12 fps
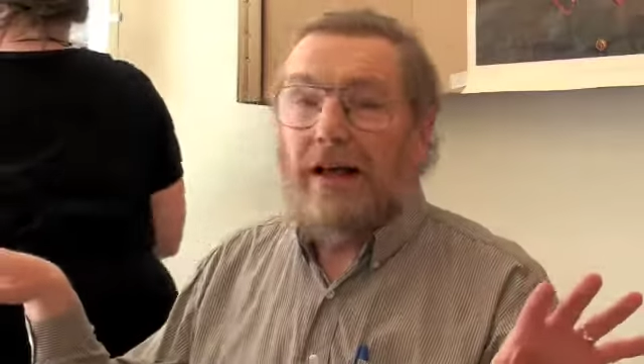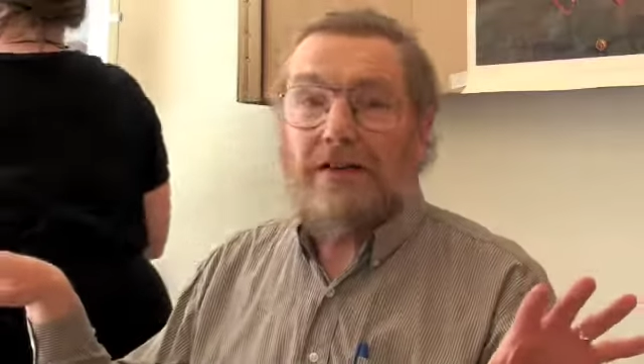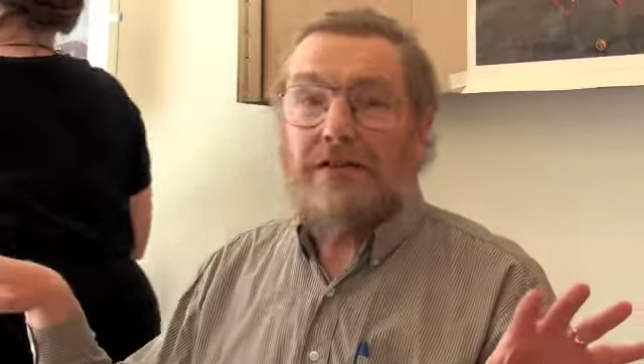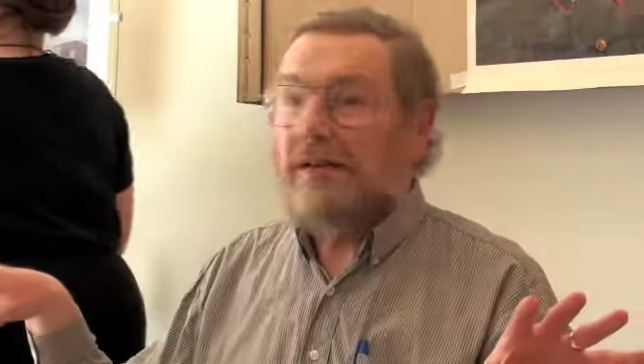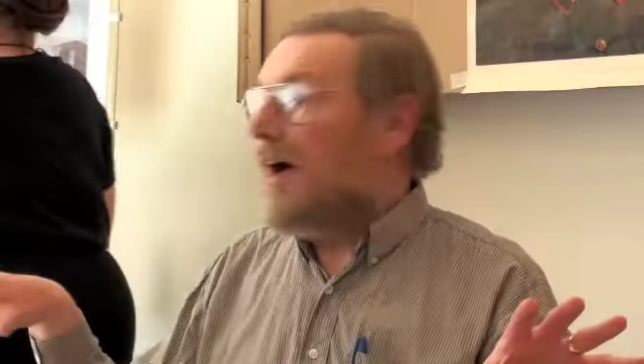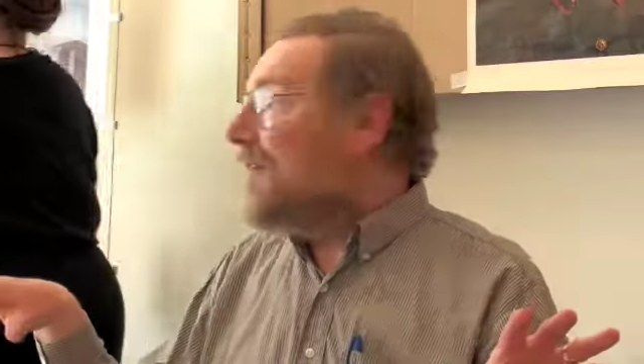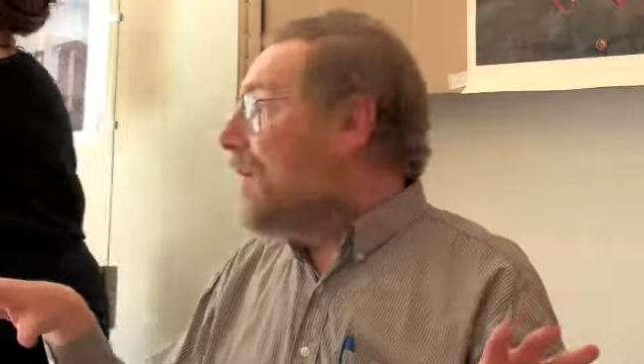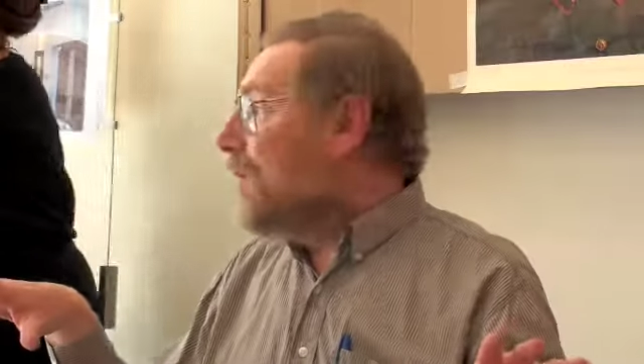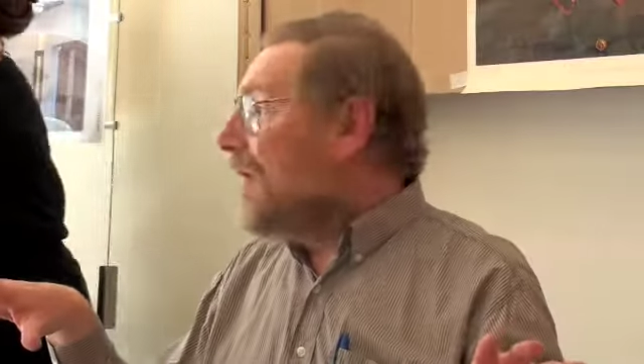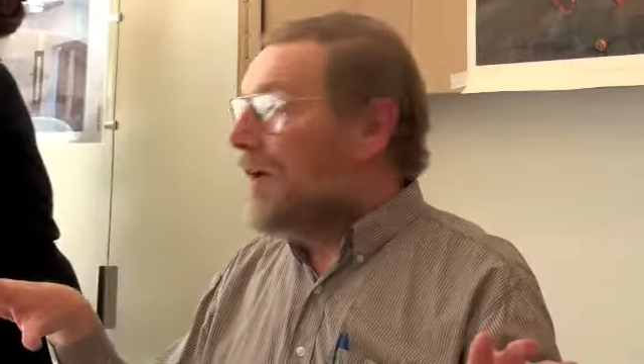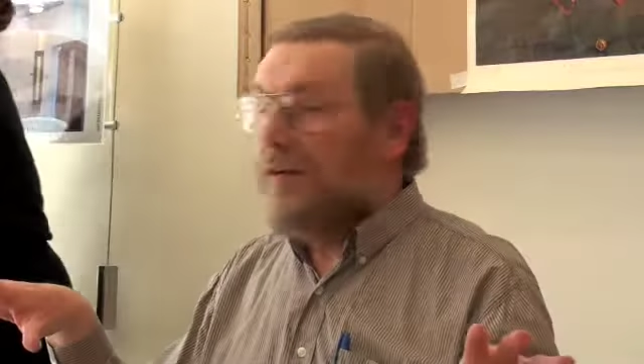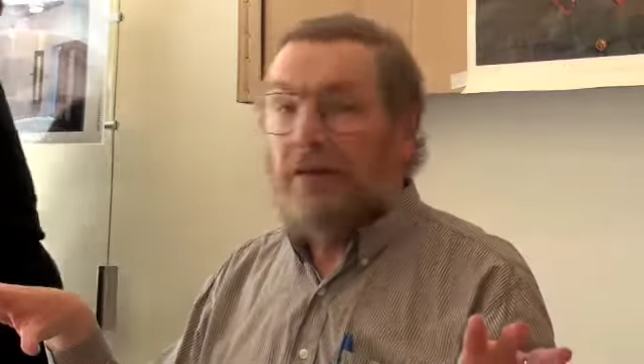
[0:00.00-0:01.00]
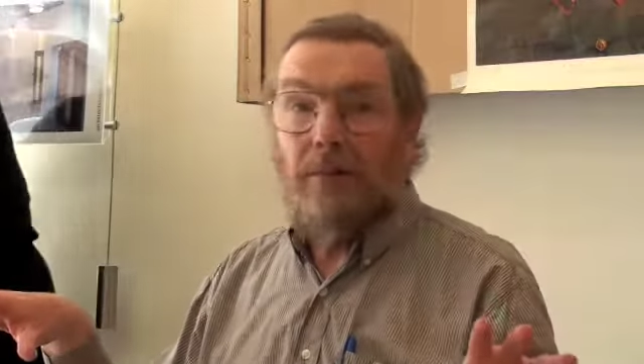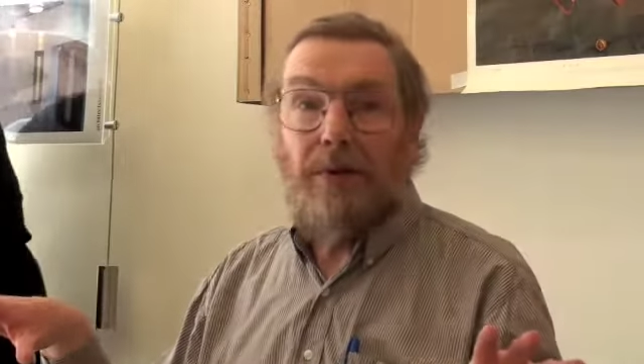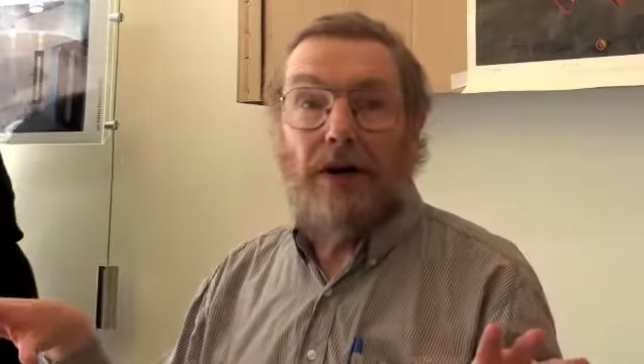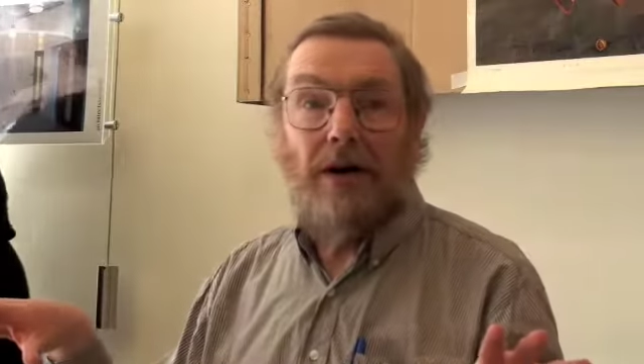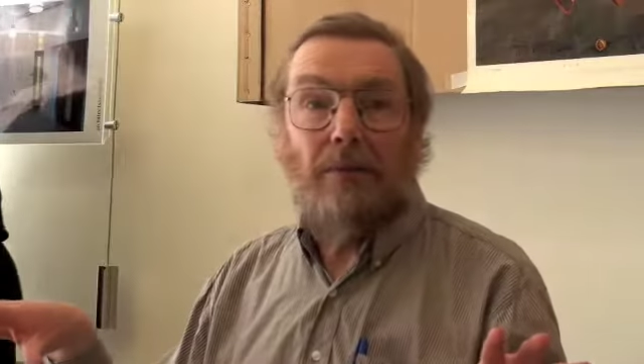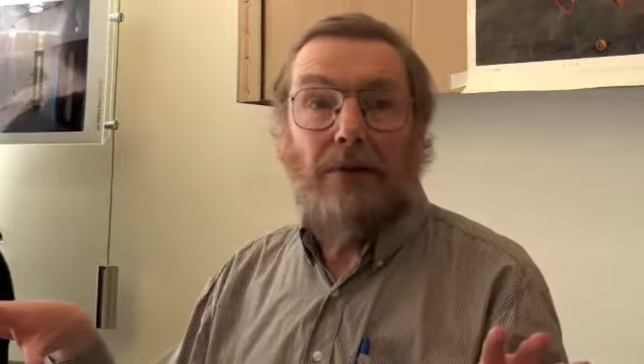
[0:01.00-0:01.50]
outside the world of the
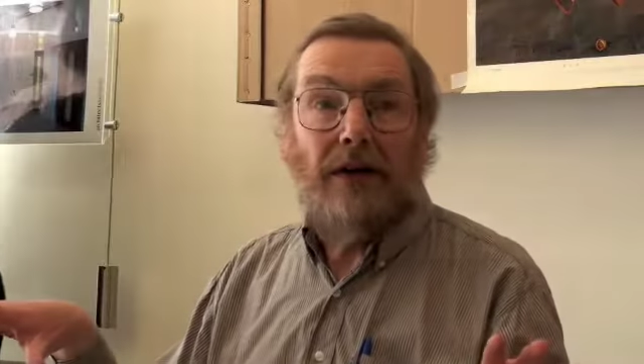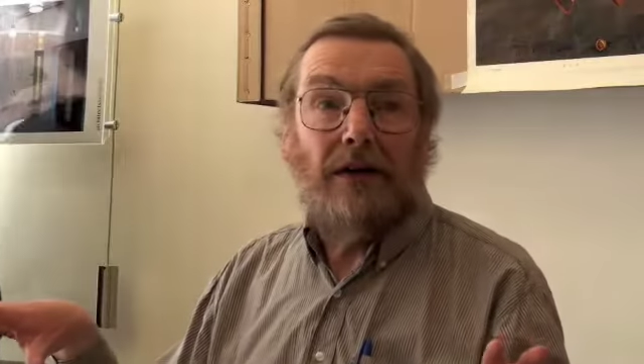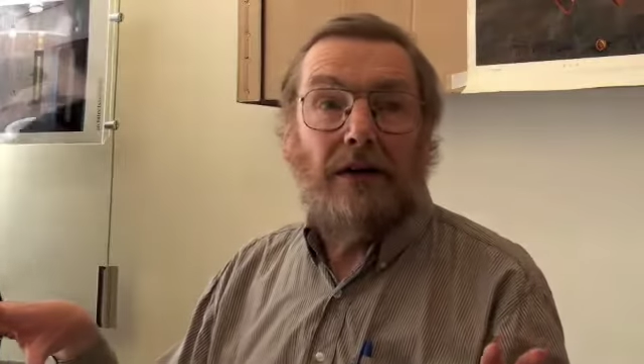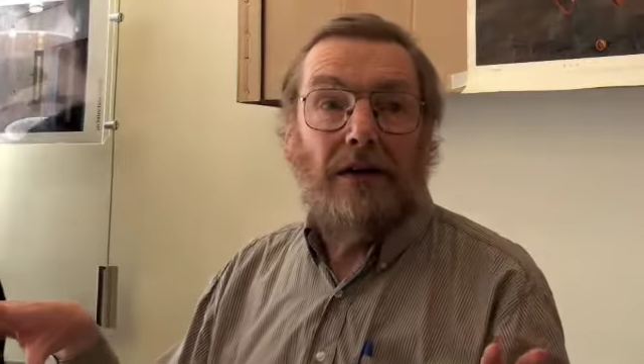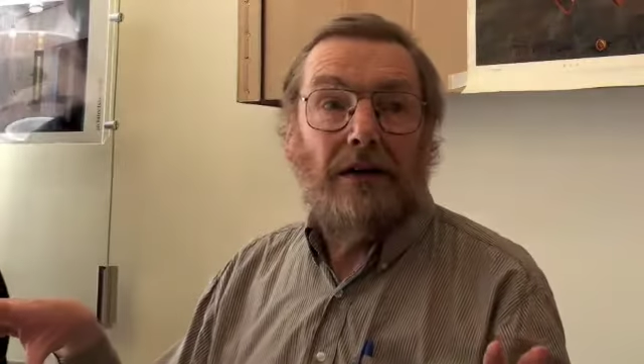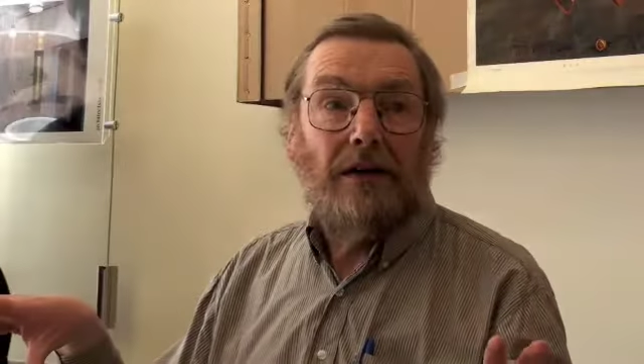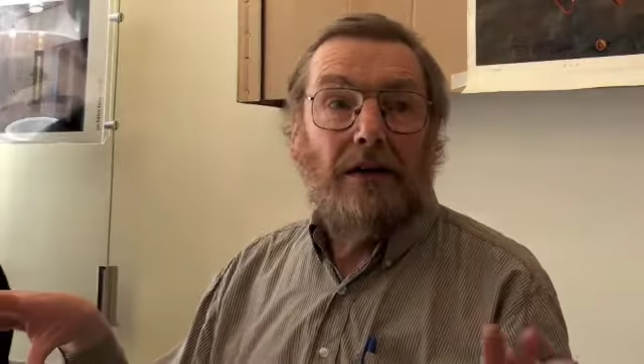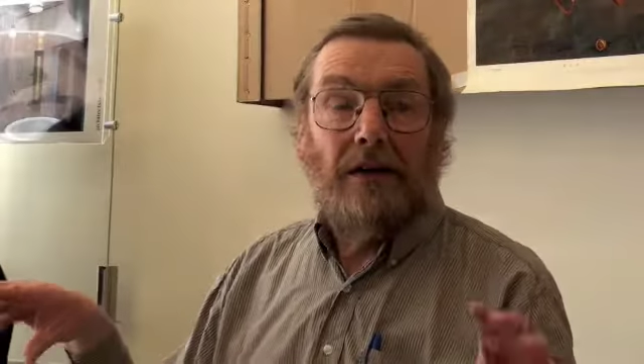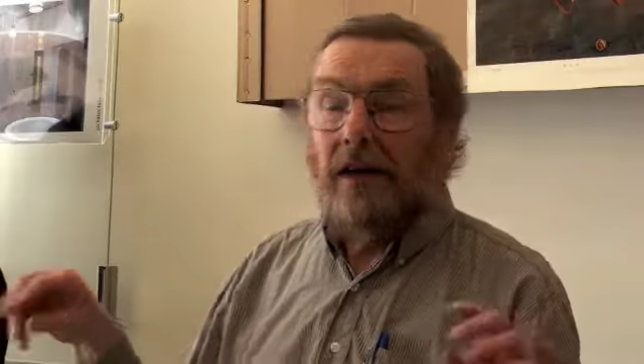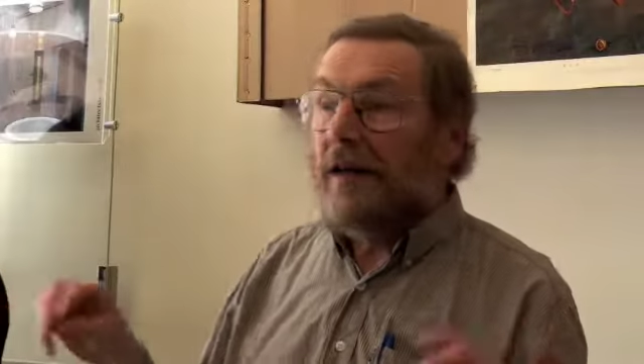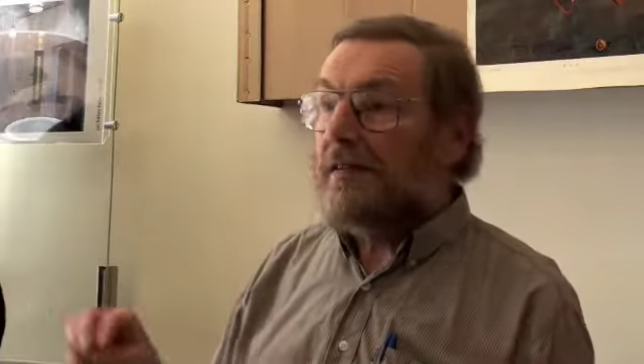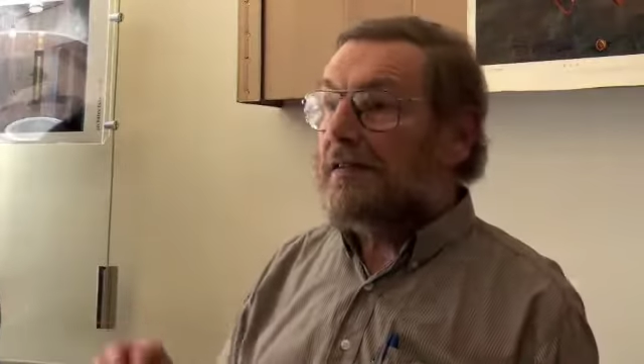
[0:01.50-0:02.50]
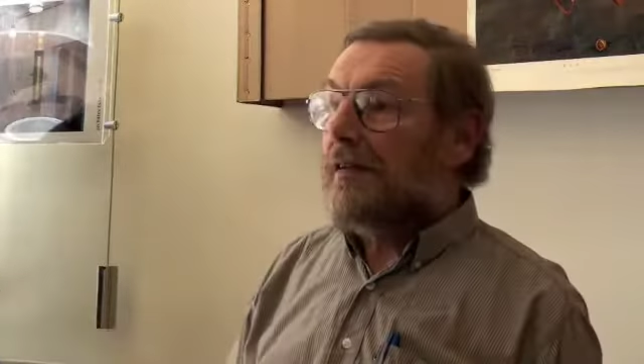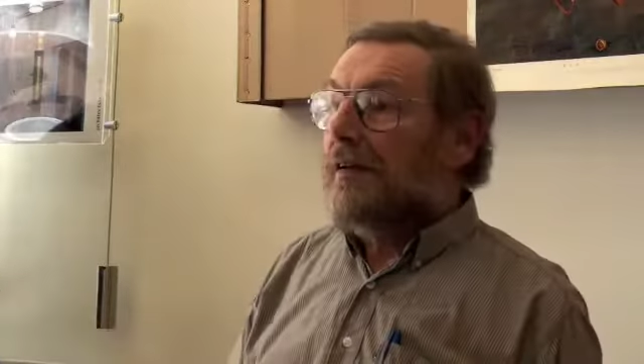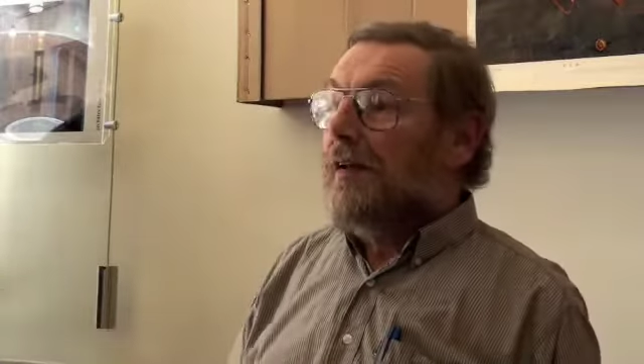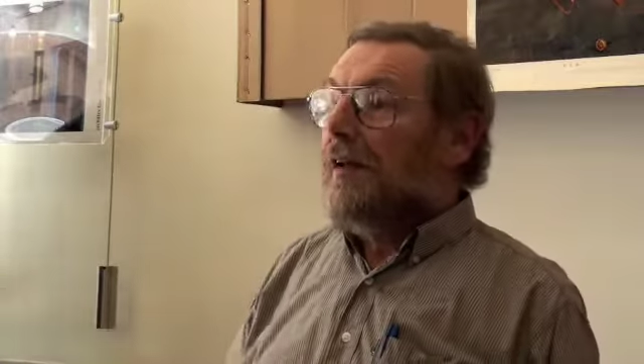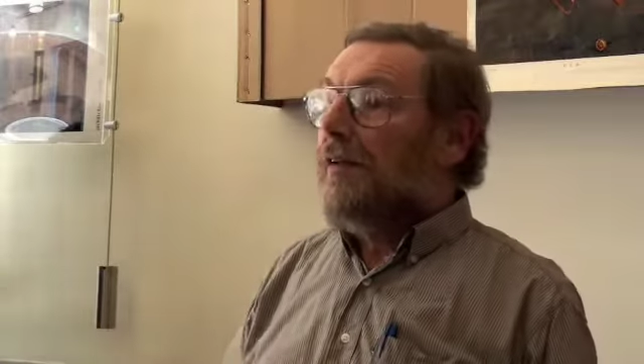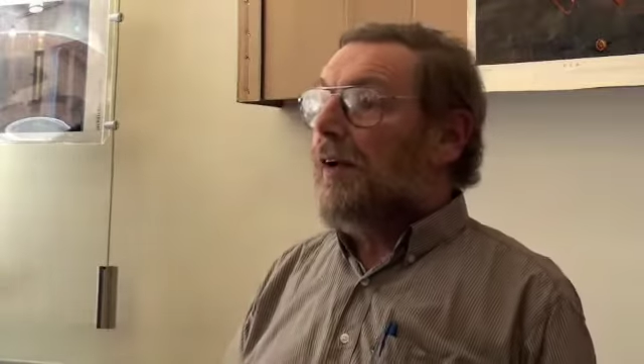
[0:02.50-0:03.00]
plant breeder, is
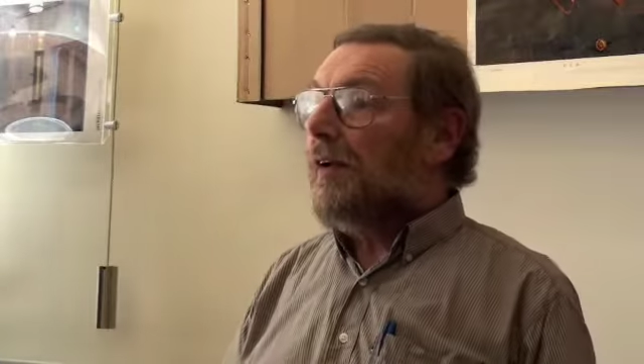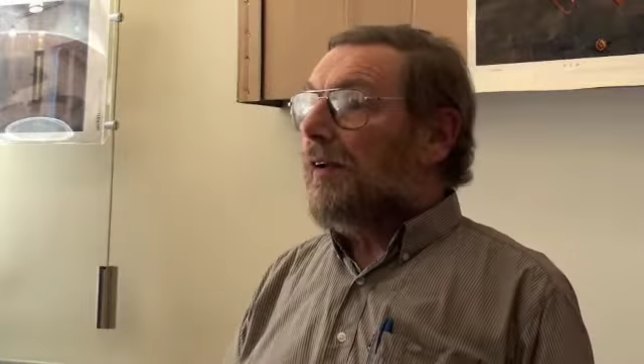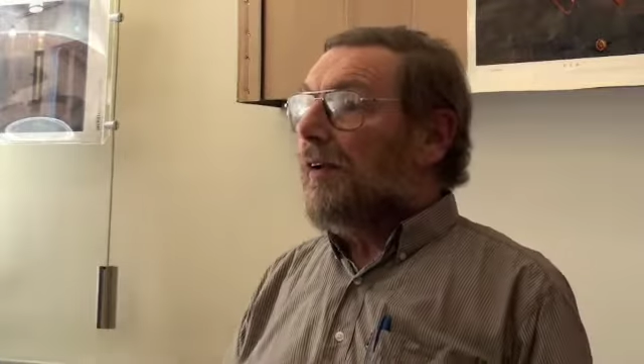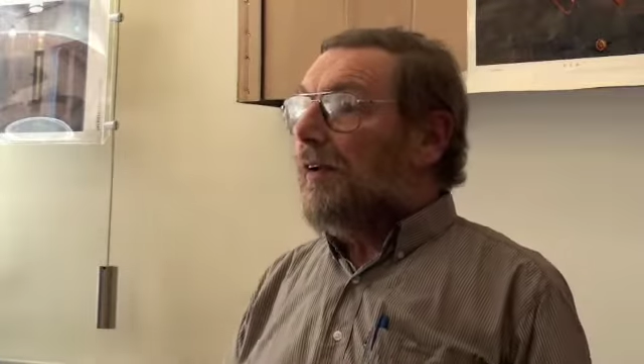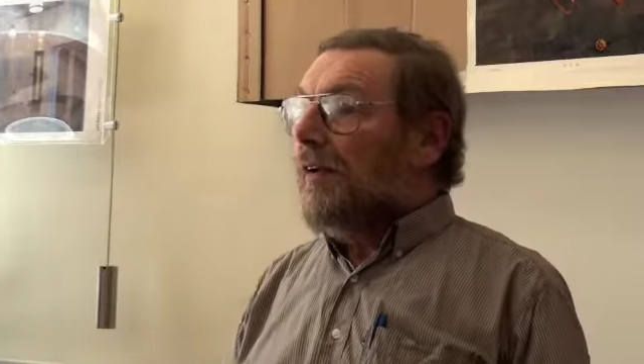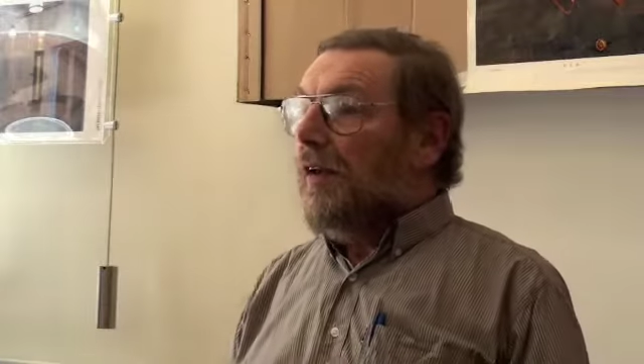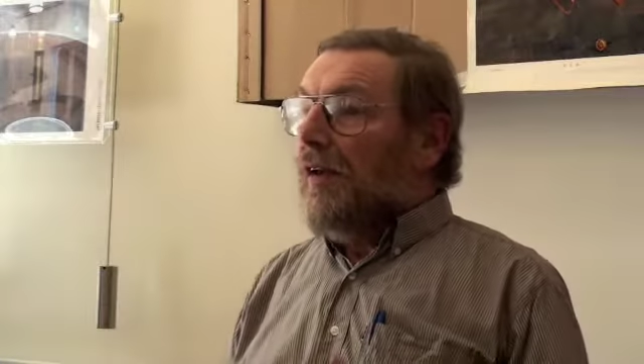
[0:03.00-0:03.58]
that